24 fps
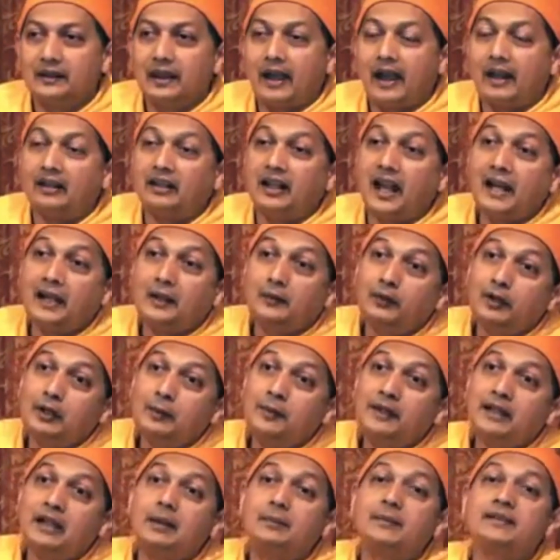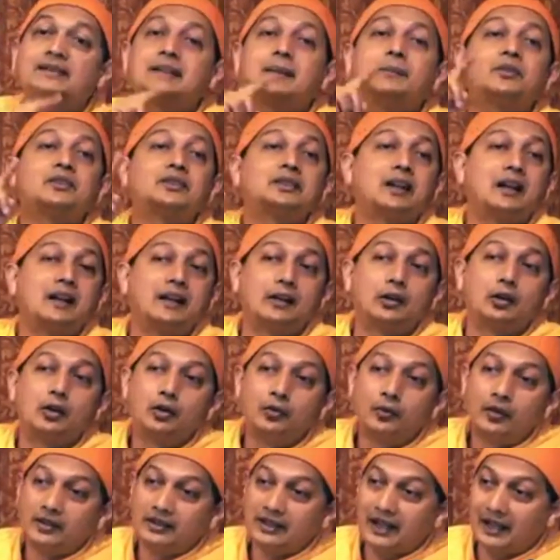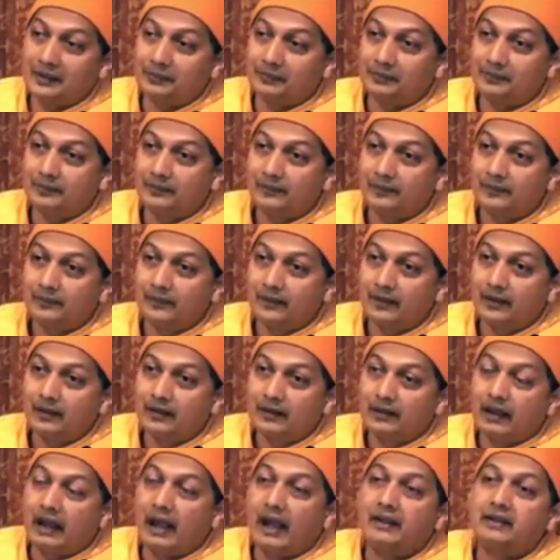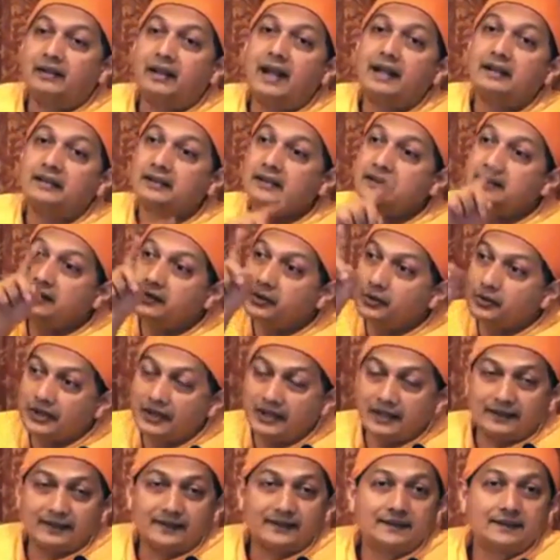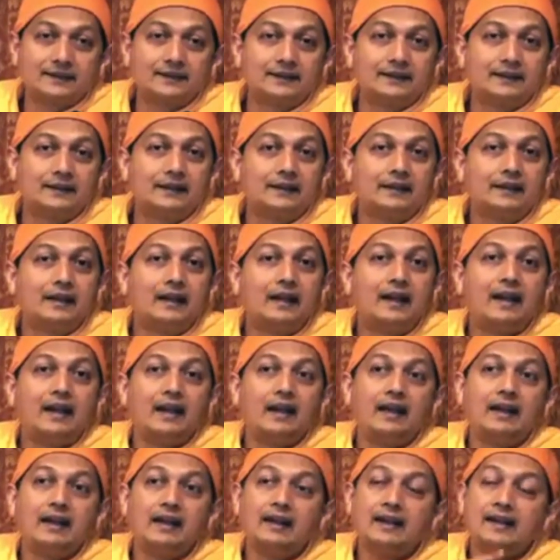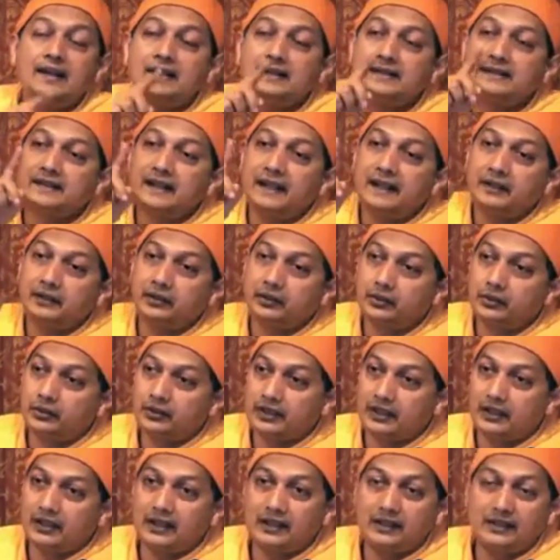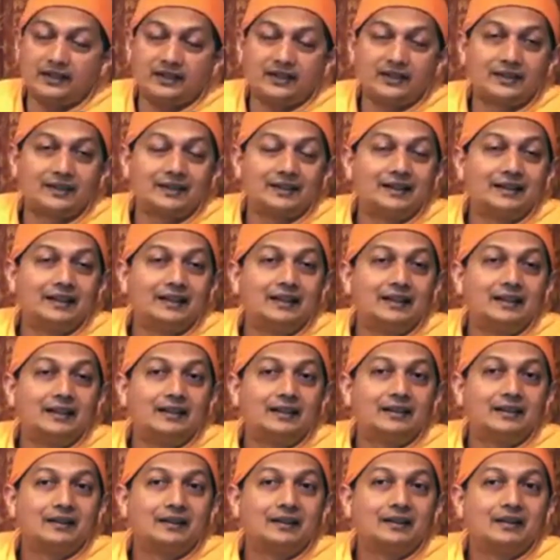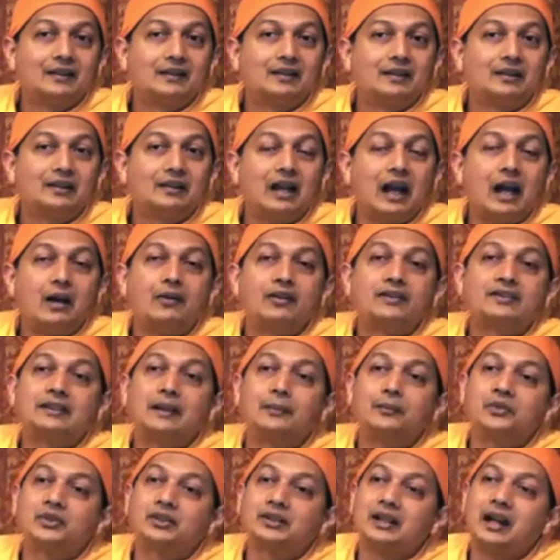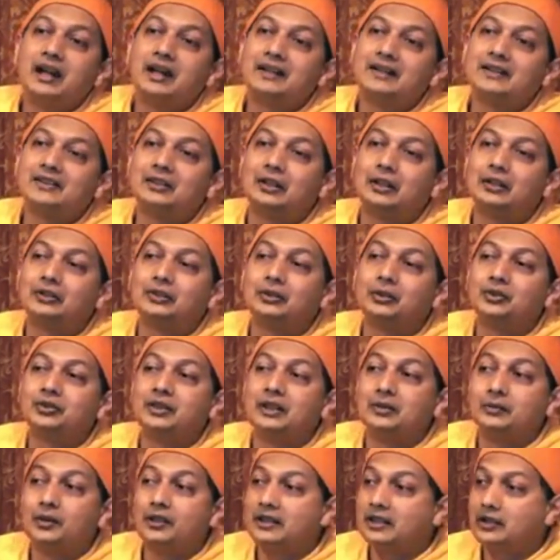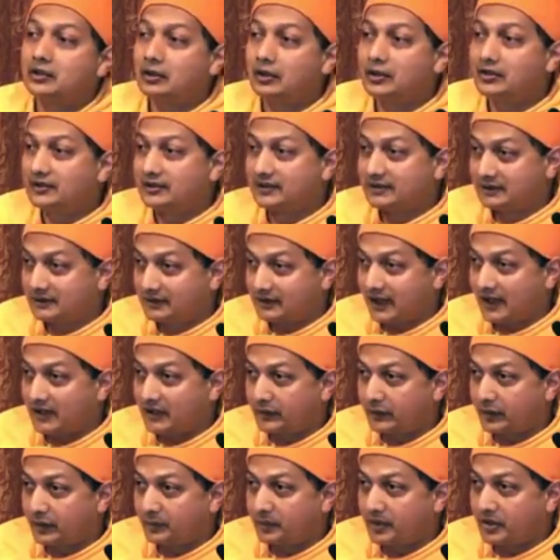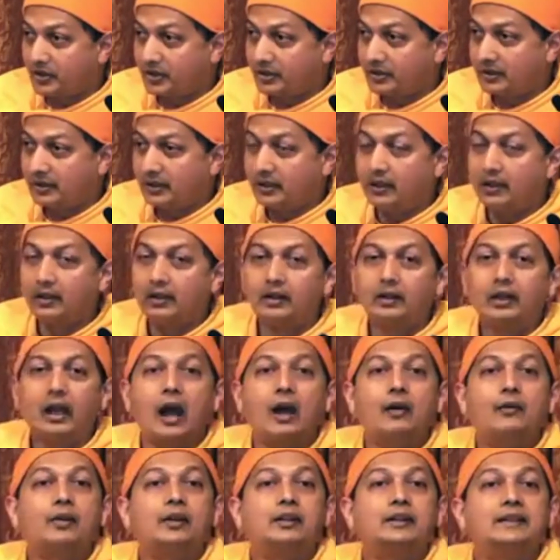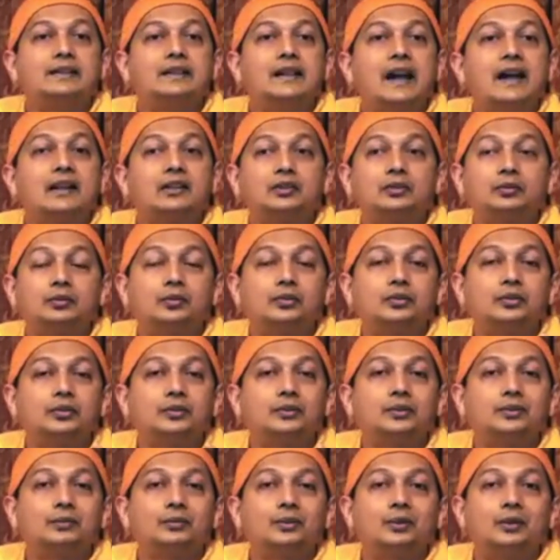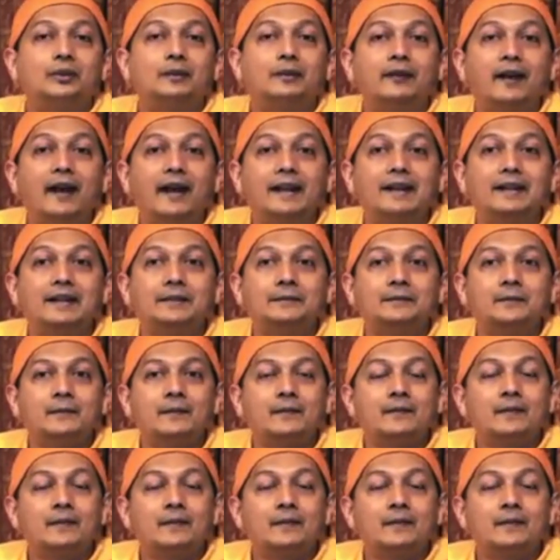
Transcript: And that will become a samskara over time. And that thing rotates. As that rotates, our samskaras also change. What he calls transformation. Our desires, we'll find